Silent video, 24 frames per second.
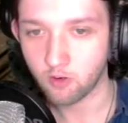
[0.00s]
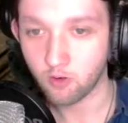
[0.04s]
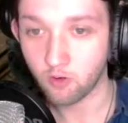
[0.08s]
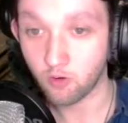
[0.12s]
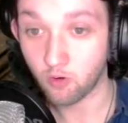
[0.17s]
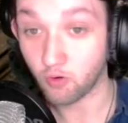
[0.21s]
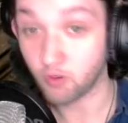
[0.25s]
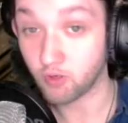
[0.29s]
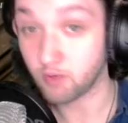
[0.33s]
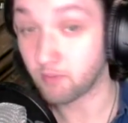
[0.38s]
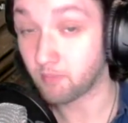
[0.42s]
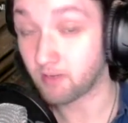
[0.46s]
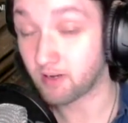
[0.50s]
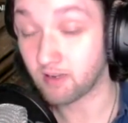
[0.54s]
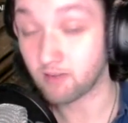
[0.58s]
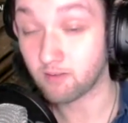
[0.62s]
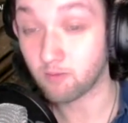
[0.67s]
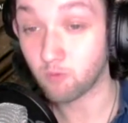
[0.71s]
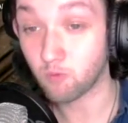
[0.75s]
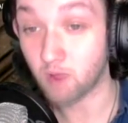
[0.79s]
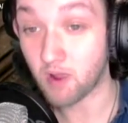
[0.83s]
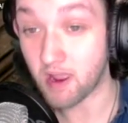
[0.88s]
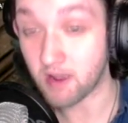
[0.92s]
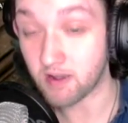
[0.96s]
or you might
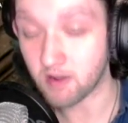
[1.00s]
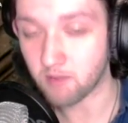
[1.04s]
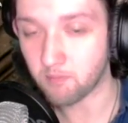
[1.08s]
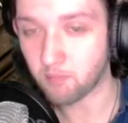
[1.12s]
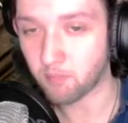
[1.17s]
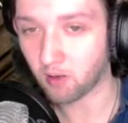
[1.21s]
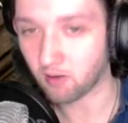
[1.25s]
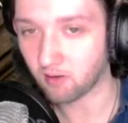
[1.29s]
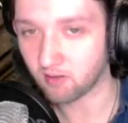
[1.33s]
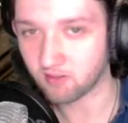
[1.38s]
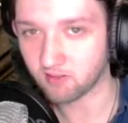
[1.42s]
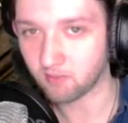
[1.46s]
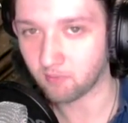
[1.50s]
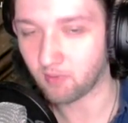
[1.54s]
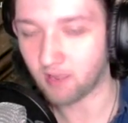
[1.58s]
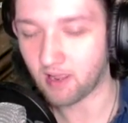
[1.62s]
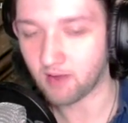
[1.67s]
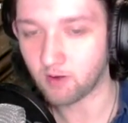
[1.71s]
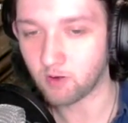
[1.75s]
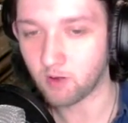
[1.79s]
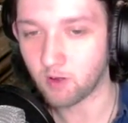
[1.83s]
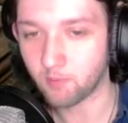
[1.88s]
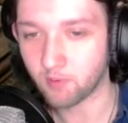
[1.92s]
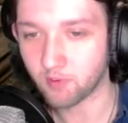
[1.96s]
end up pulling some
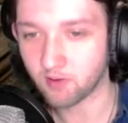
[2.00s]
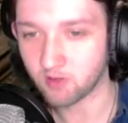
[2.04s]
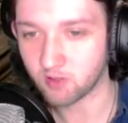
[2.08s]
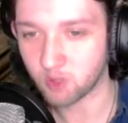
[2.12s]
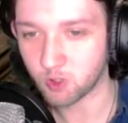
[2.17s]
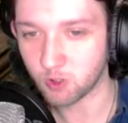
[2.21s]
land up because